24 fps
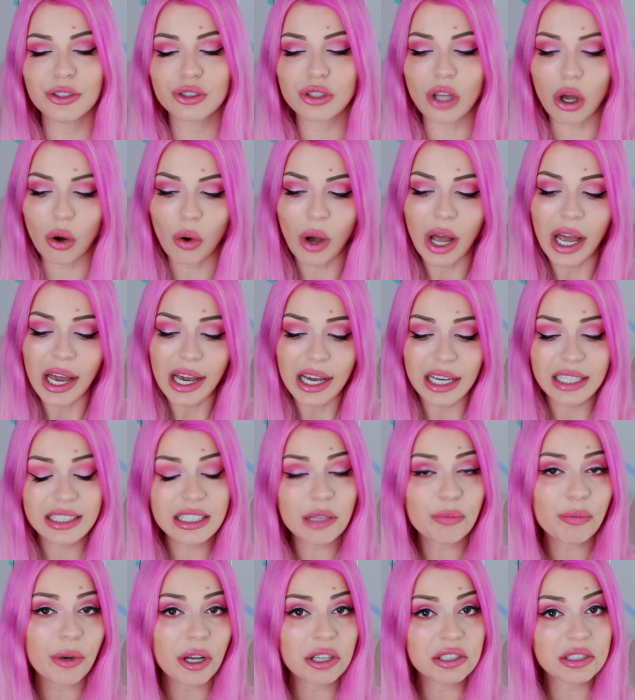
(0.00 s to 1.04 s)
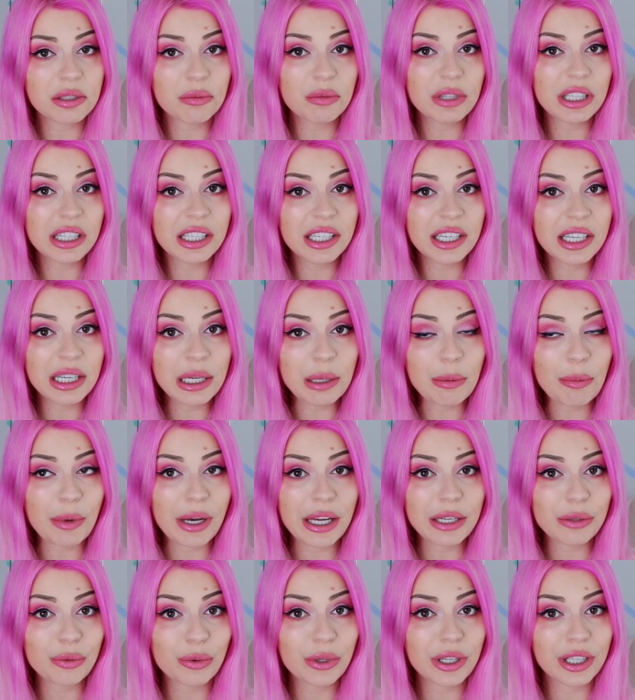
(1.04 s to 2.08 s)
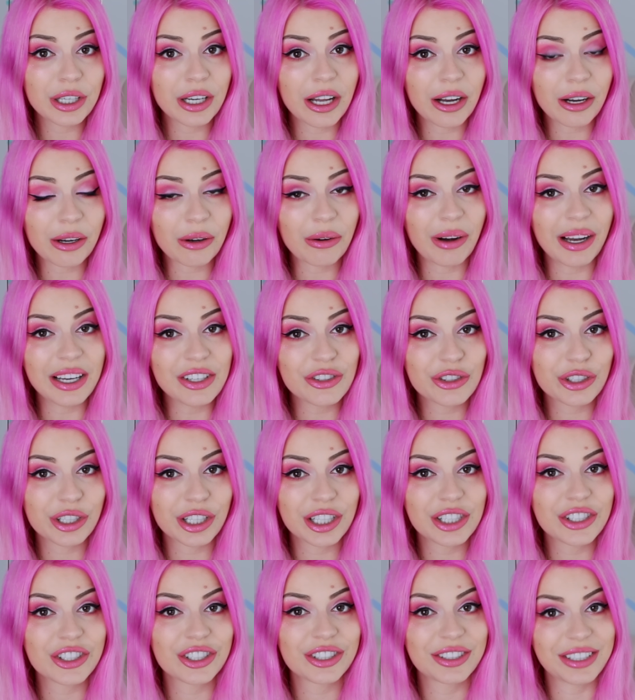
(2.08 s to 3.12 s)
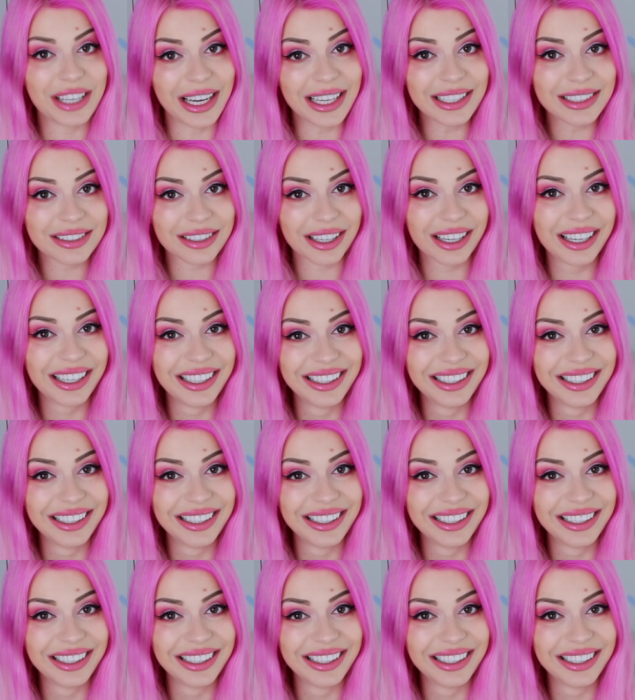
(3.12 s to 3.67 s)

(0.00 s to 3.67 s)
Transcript: So it's a possibility, but we're not quite sure just yet.